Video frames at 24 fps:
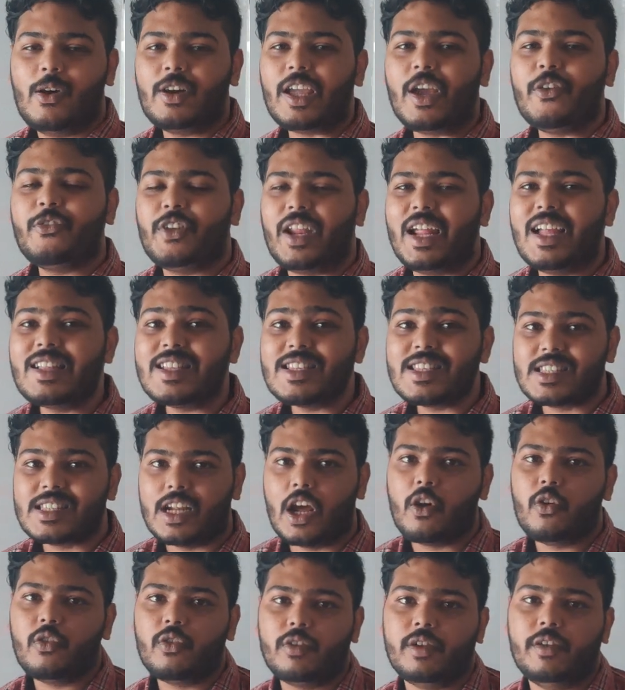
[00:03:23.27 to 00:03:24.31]
Okay friends,
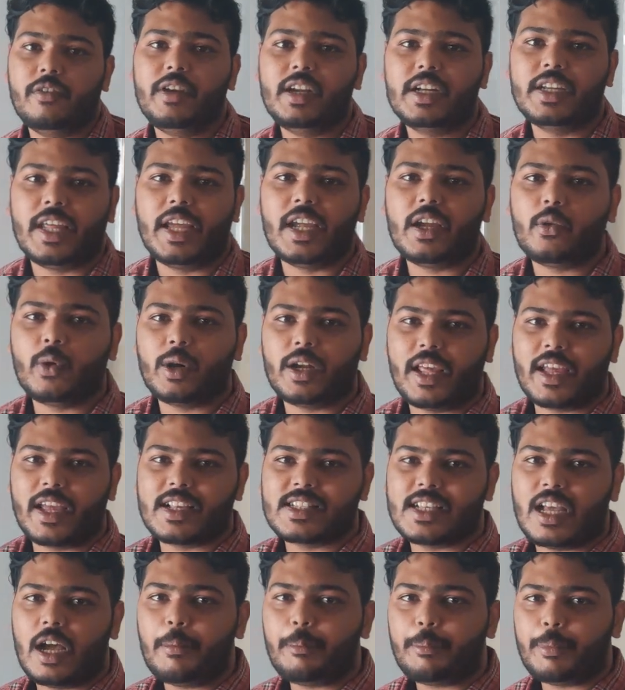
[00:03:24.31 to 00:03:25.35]
now we will take one
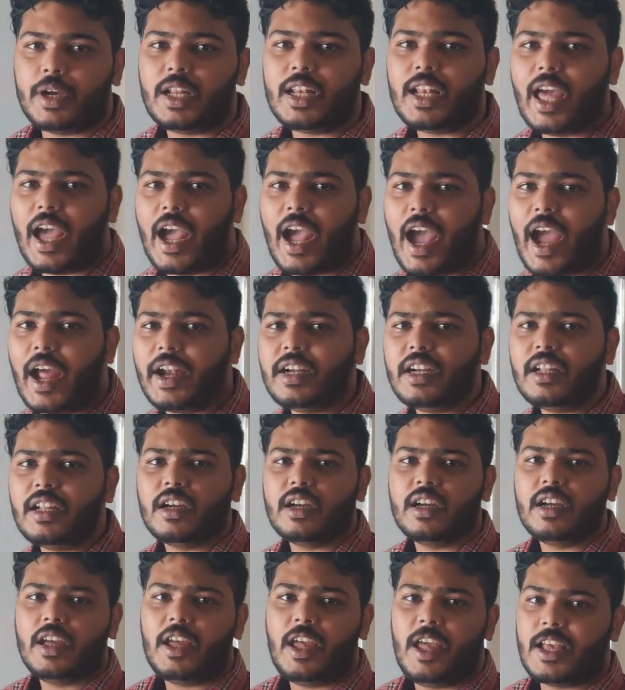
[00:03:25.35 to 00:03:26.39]
example
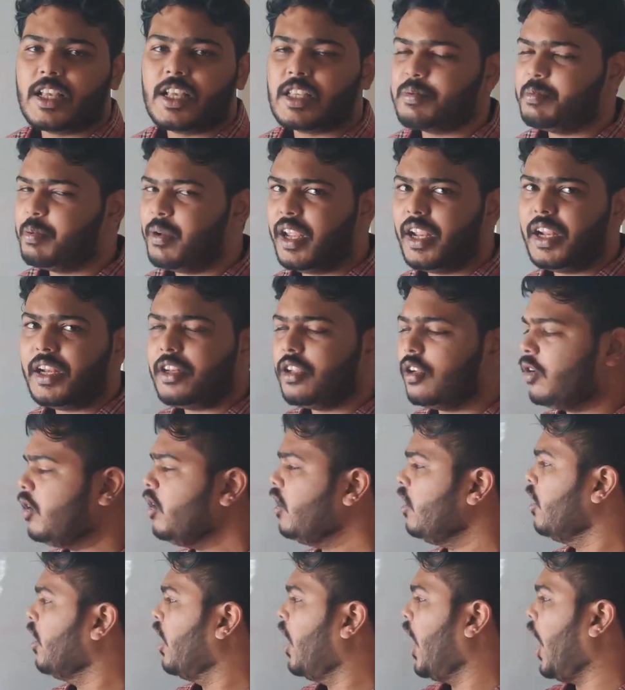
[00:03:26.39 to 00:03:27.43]
and explain
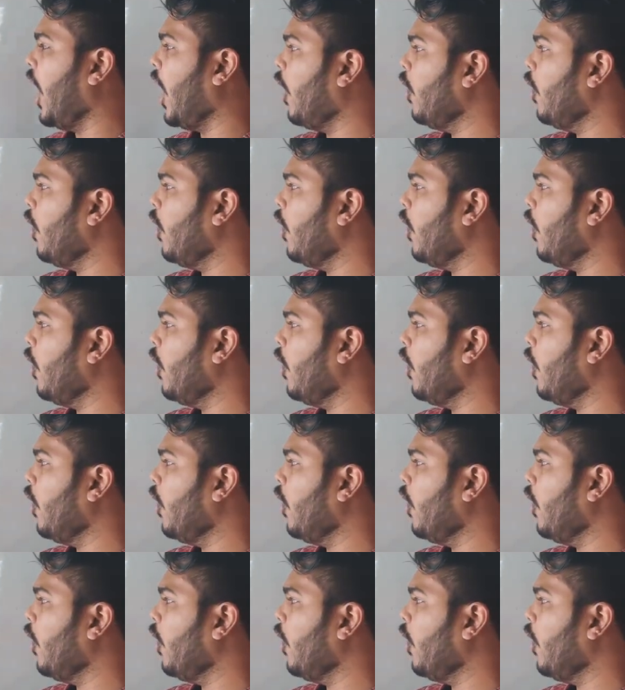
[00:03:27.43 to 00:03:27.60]
you